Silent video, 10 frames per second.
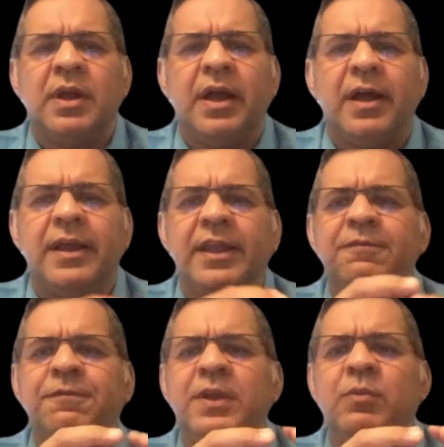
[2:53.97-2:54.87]
If
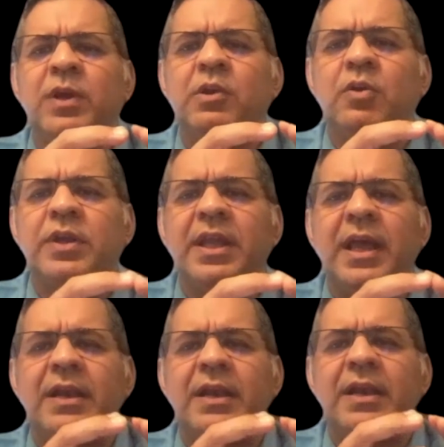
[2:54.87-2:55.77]
we were looking
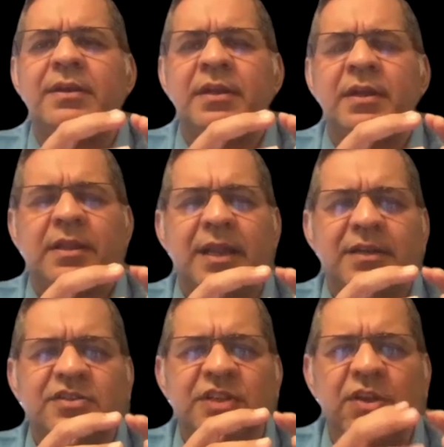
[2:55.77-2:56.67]
at that
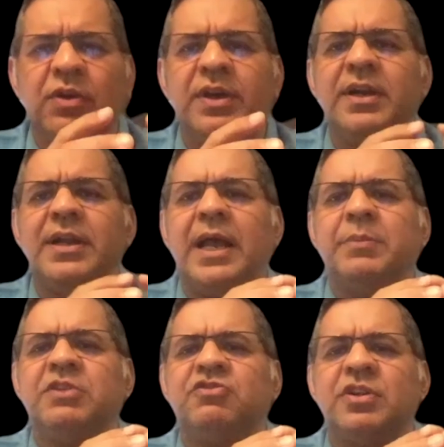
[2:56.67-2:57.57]
security
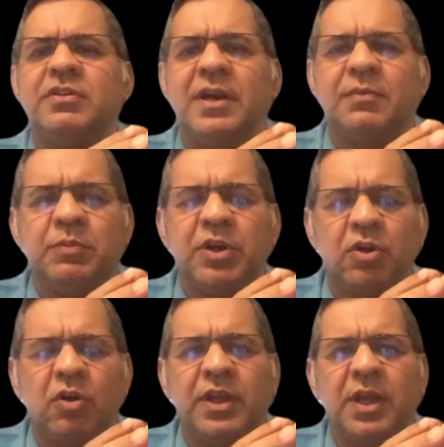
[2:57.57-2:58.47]
dimension that we were
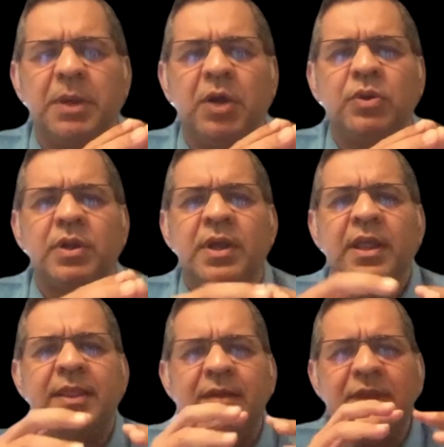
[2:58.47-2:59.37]
talking about, then
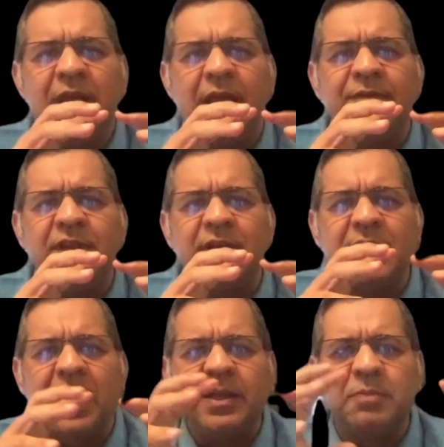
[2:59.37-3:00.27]
we have the
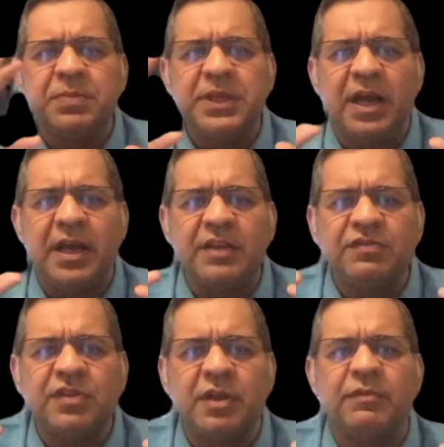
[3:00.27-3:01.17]
entire PII
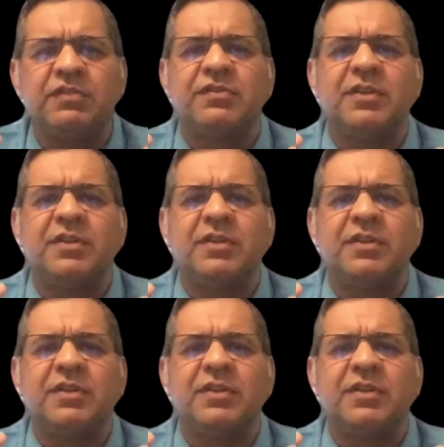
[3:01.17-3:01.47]
service that